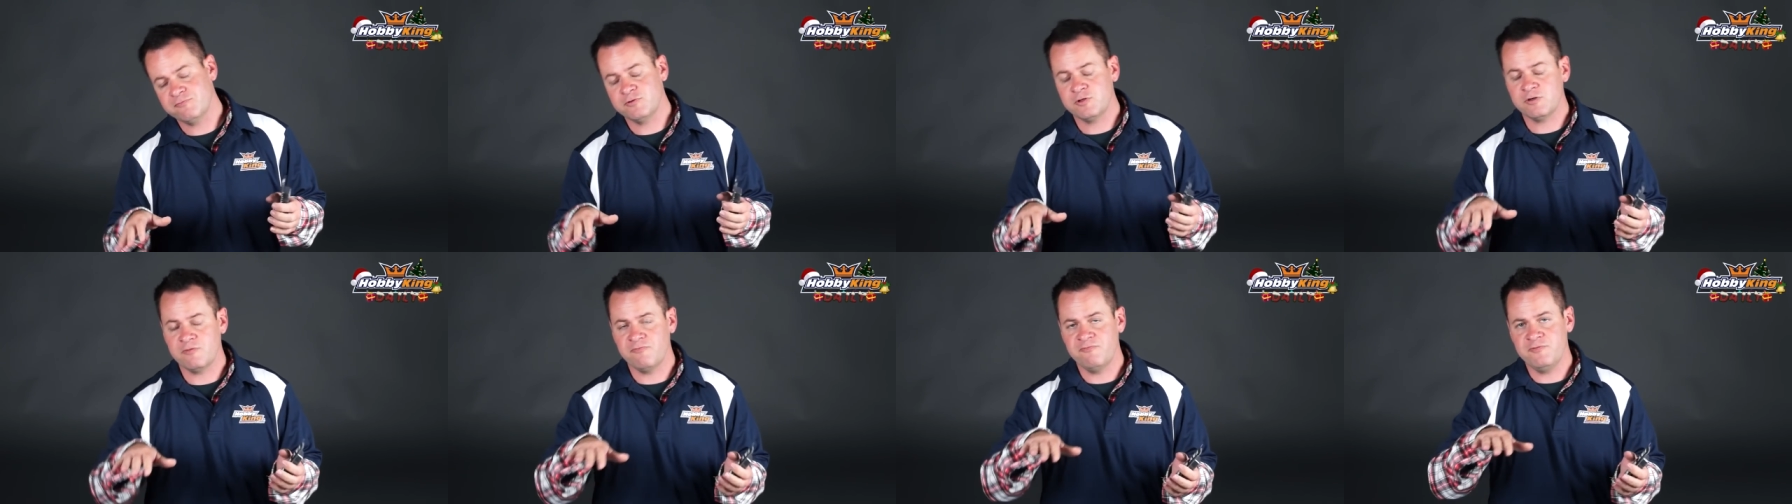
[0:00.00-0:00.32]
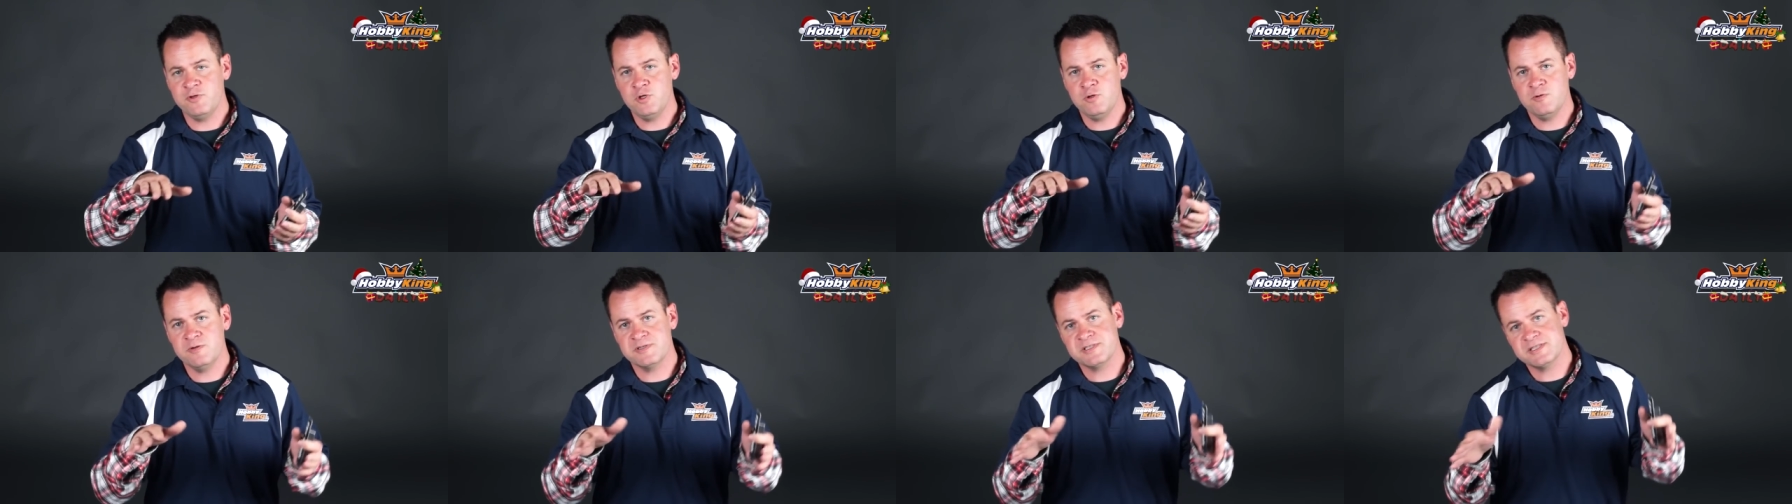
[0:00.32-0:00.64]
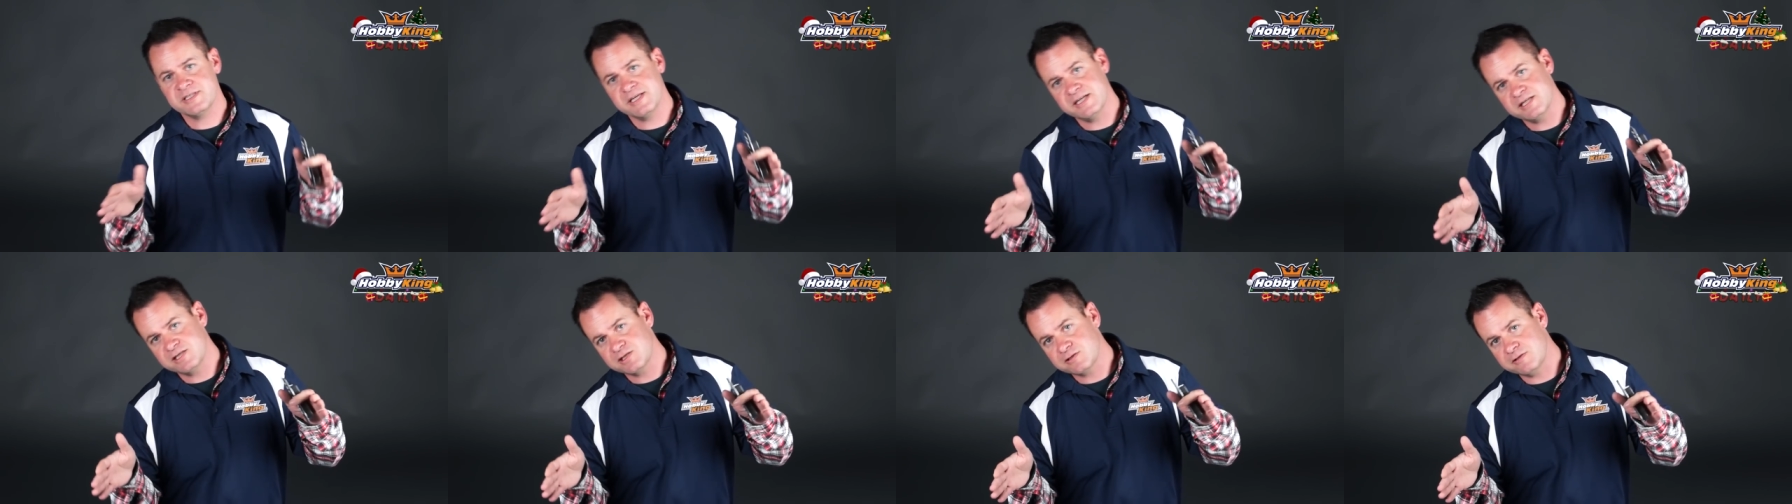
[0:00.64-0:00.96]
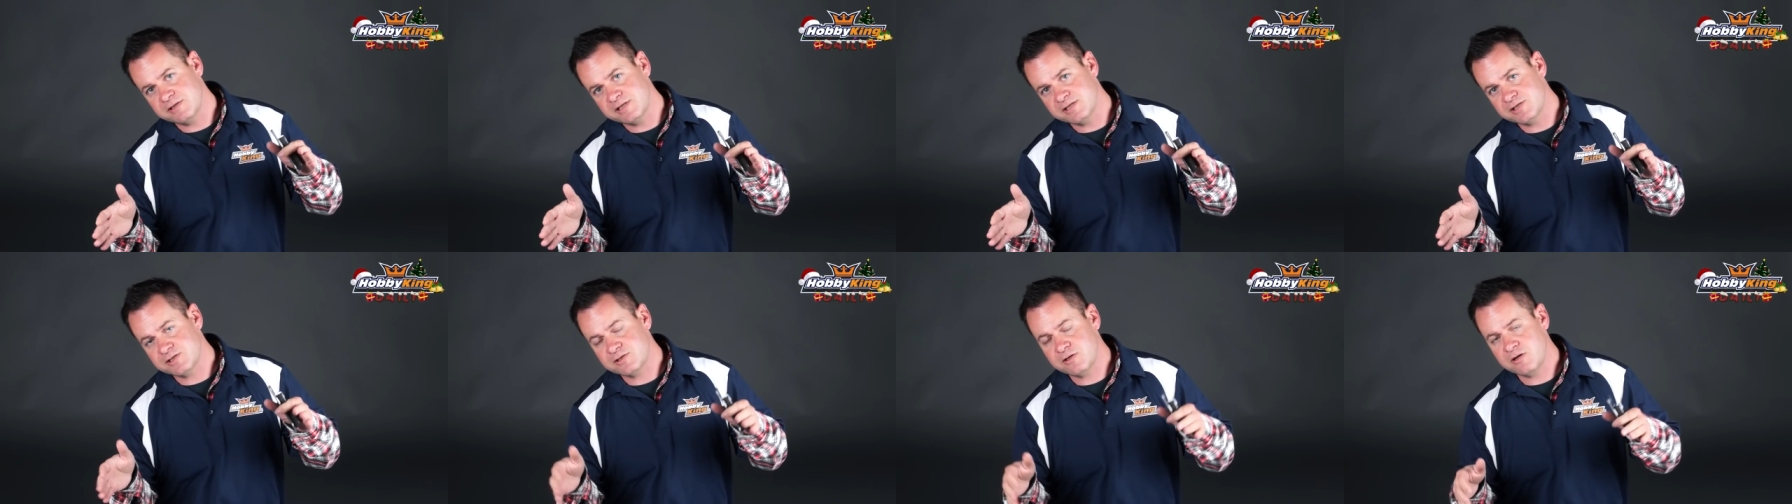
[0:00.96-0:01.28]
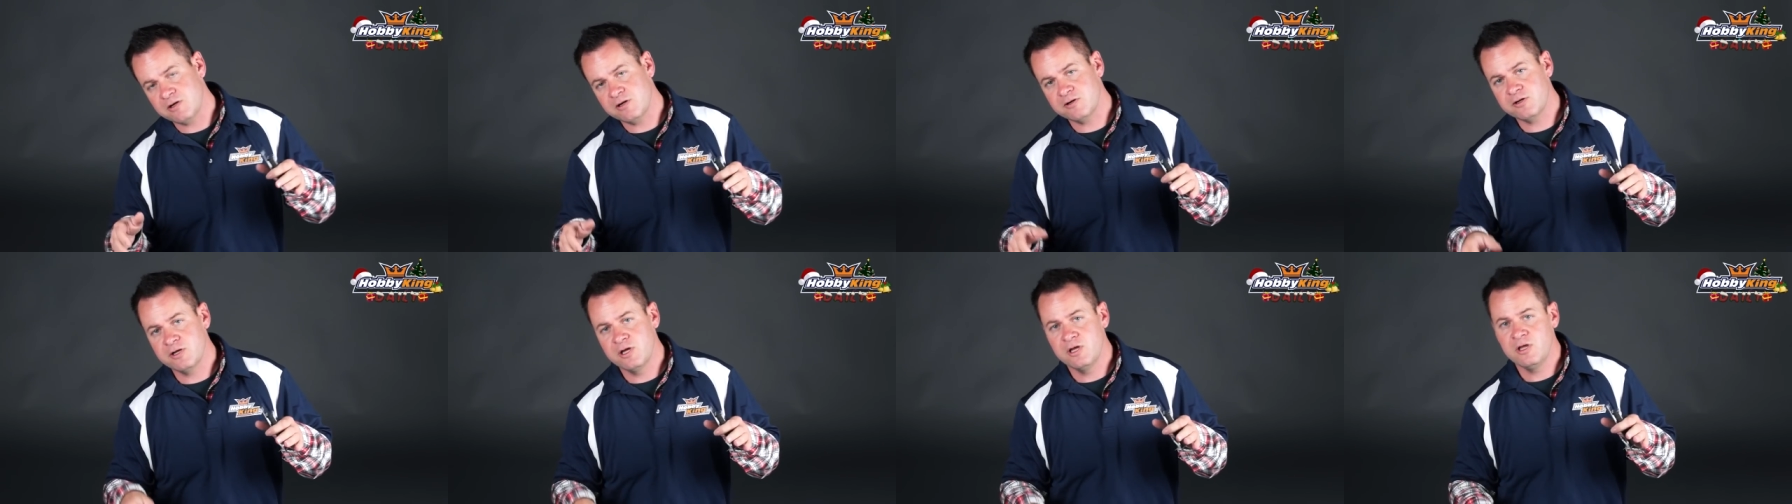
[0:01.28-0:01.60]
your view essentially is
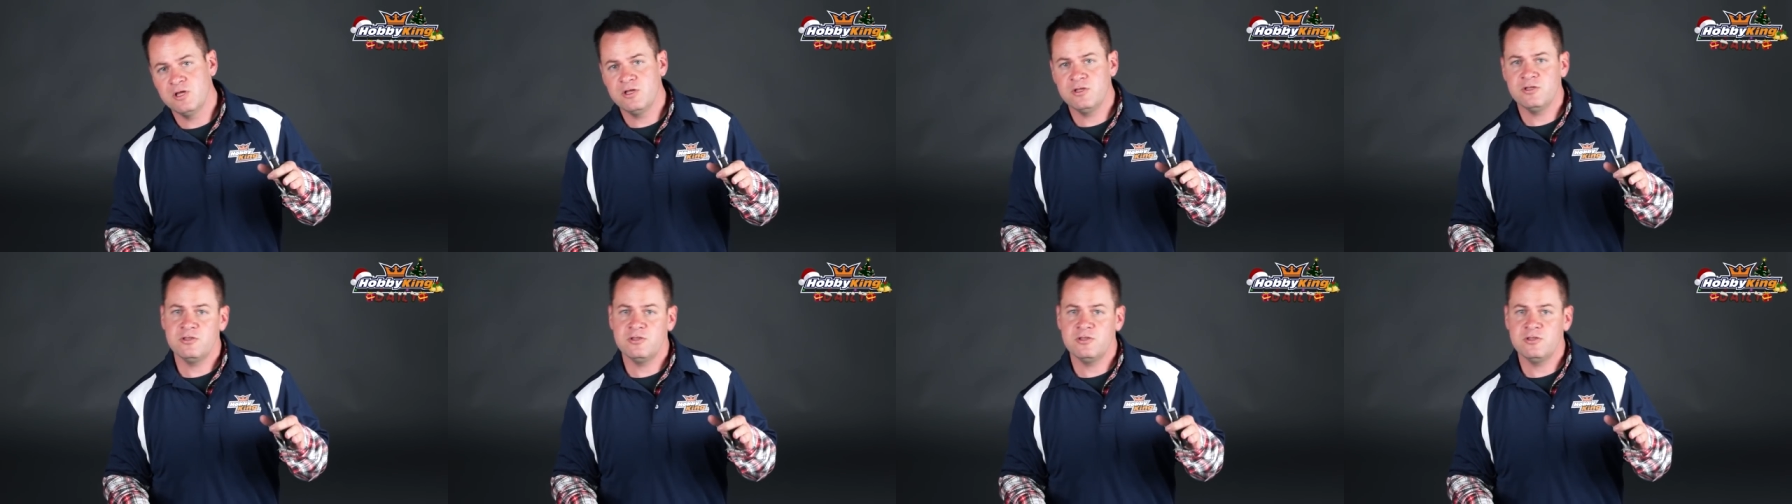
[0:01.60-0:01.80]
turned,